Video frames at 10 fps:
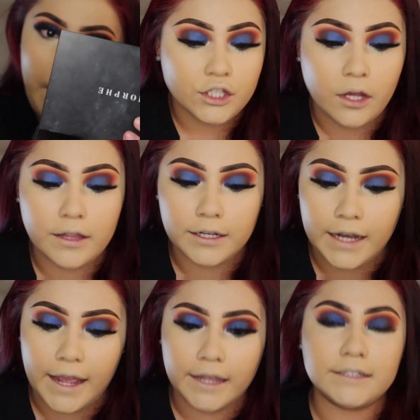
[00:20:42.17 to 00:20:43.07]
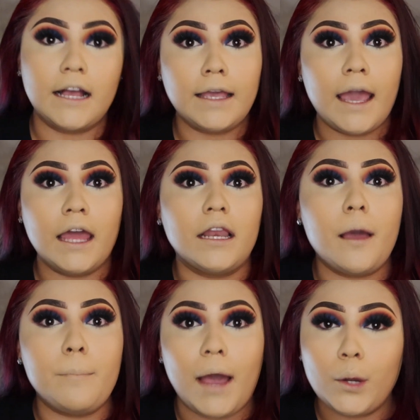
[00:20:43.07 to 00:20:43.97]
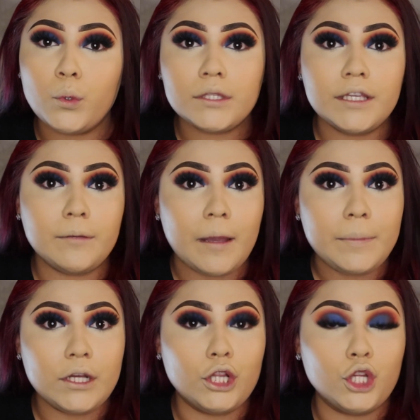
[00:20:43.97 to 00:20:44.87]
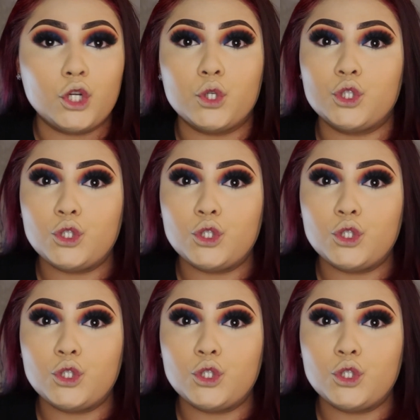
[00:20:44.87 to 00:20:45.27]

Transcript: So the next, again, my routine might be a little